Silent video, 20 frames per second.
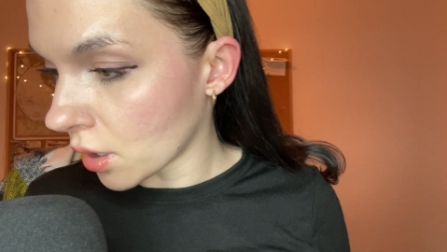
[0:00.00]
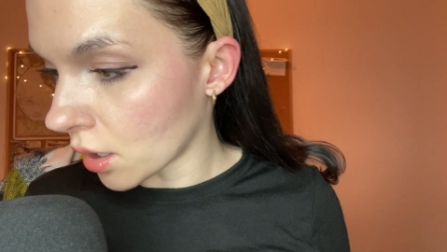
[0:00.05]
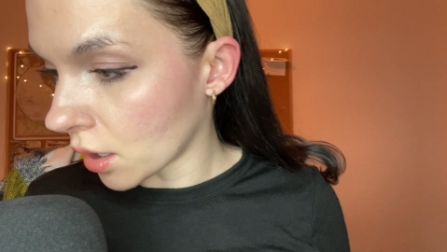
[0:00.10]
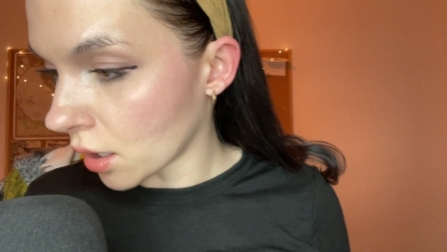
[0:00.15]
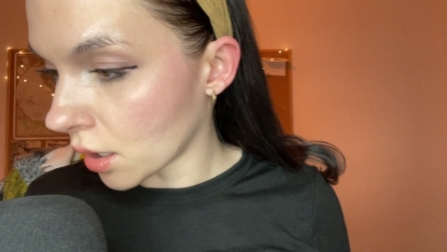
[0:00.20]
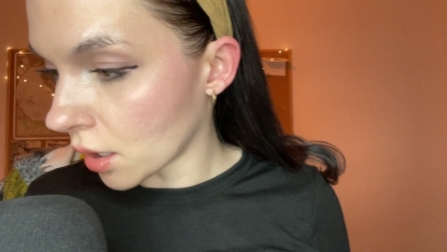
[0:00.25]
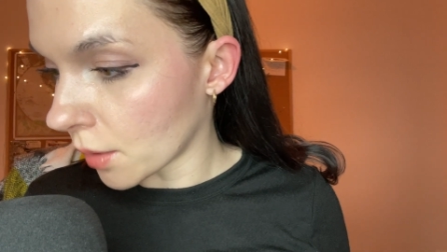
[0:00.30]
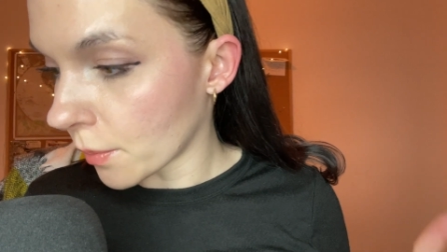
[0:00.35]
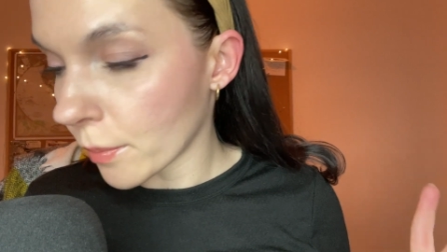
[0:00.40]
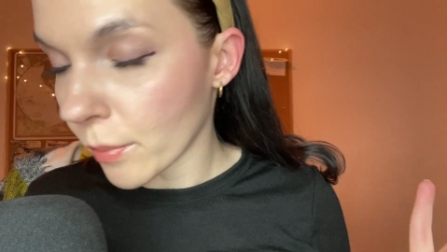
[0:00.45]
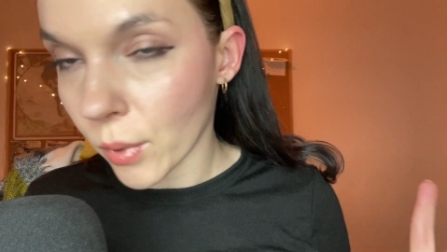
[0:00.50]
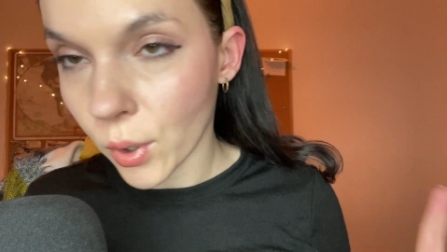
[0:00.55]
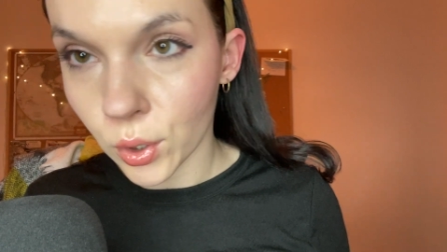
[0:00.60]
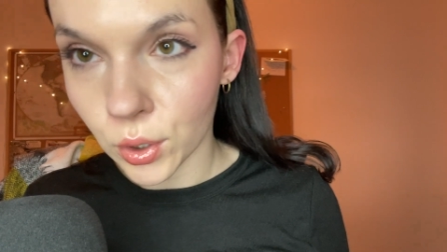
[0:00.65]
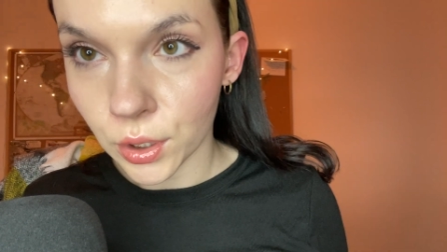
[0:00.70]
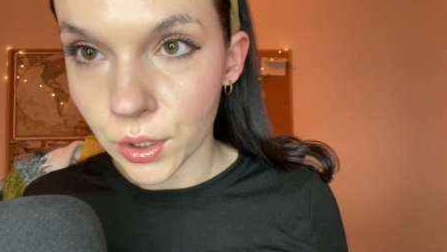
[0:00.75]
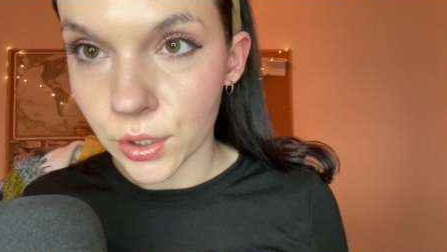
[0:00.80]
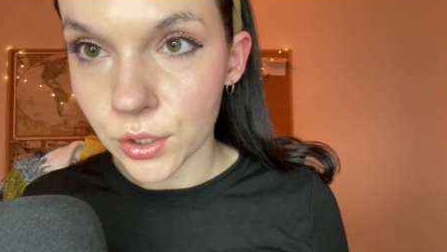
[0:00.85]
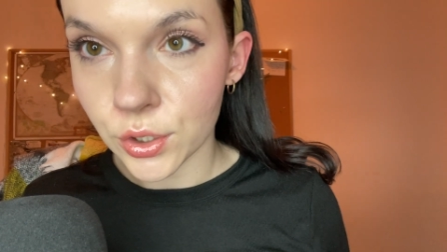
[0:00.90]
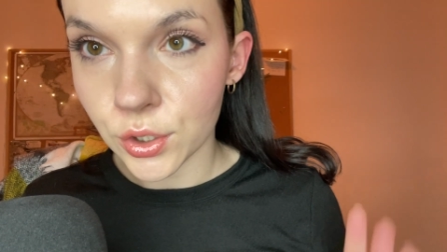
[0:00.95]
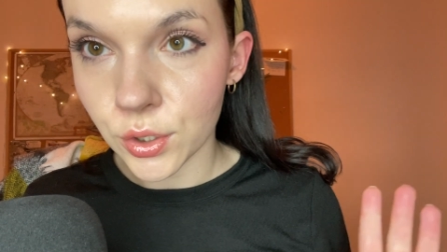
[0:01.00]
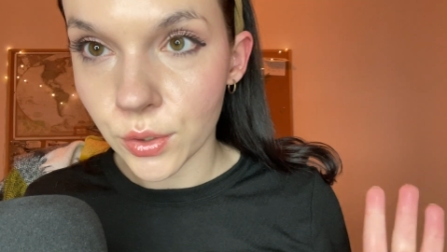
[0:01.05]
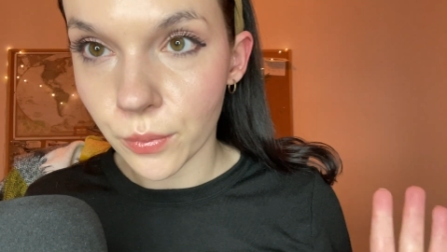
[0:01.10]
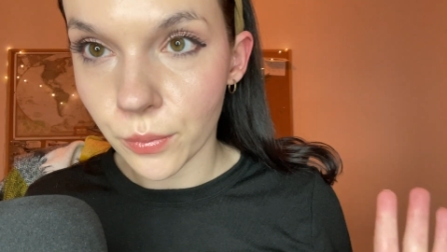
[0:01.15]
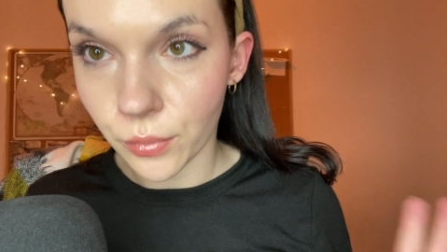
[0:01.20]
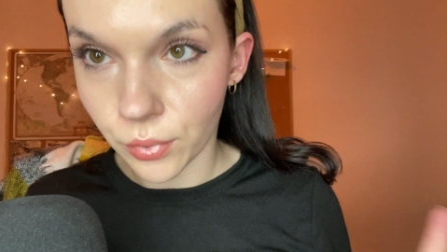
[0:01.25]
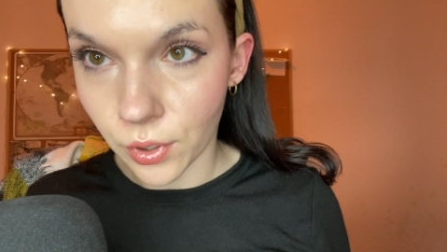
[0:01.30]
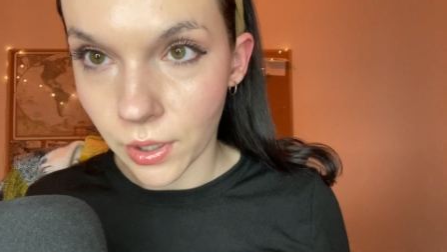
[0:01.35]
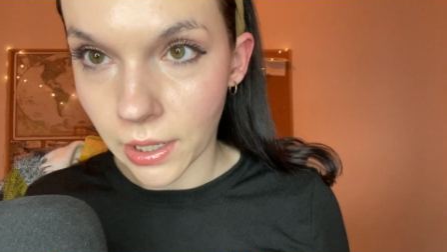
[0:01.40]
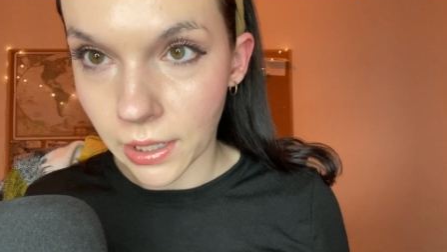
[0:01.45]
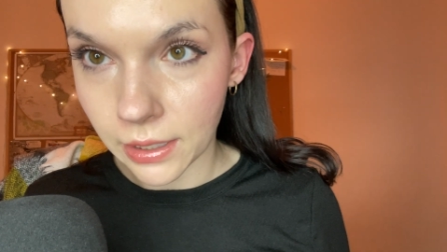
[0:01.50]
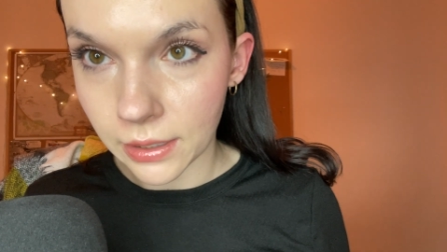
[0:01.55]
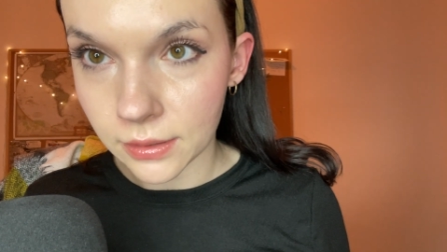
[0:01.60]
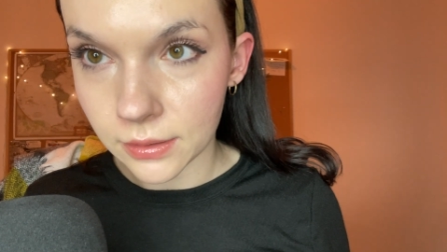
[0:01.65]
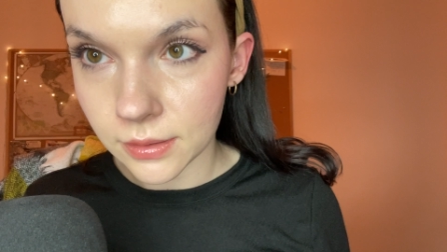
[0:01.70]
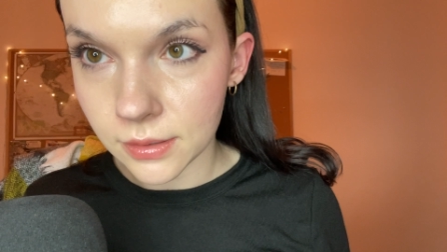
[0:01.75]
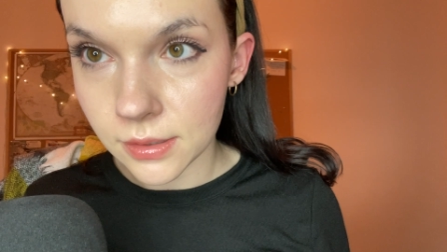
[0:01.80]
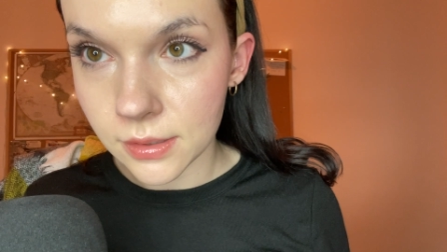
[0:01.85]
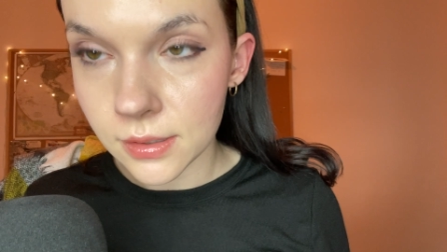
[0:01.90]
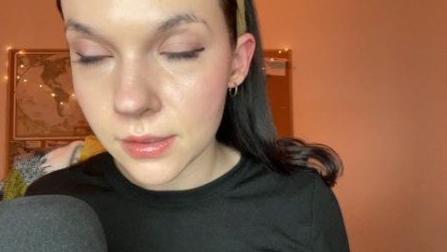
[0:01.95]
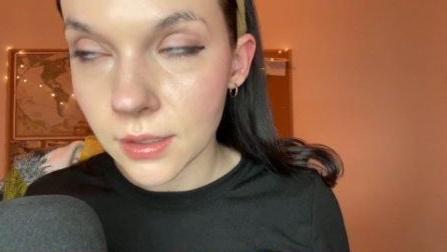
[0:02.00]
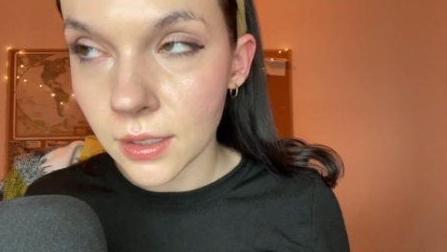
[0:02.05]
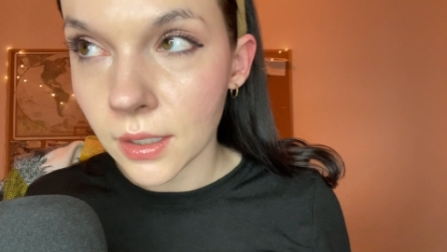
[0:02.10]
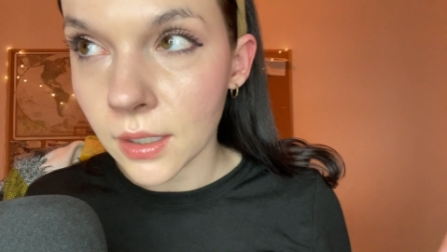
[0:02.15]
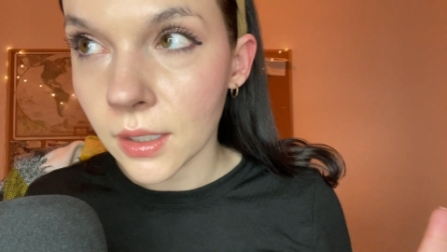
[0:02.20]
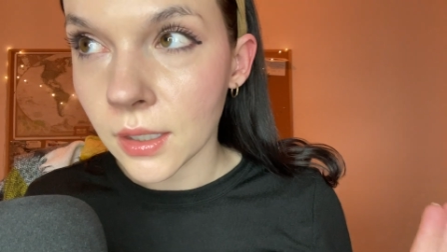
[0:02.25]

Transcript: are Polish brands.